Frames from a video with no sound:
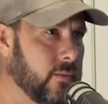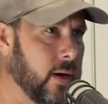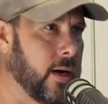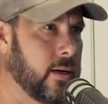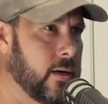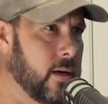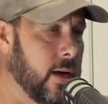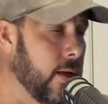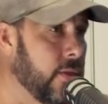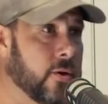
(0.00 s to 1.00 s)
Right?
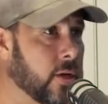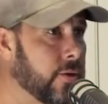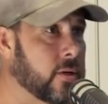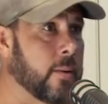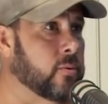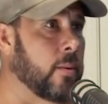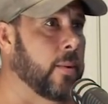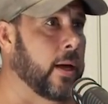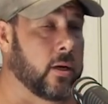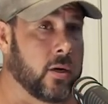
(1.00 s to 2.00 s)
And then there's other times where I'm
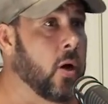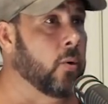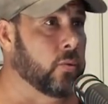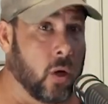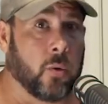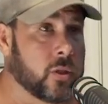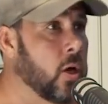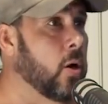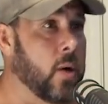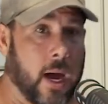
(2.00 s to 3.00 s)
like, no is
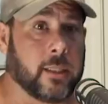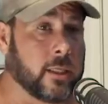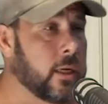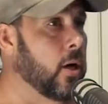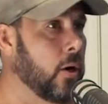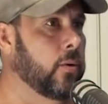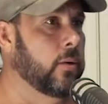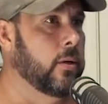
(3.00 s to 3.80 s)
no. I said no.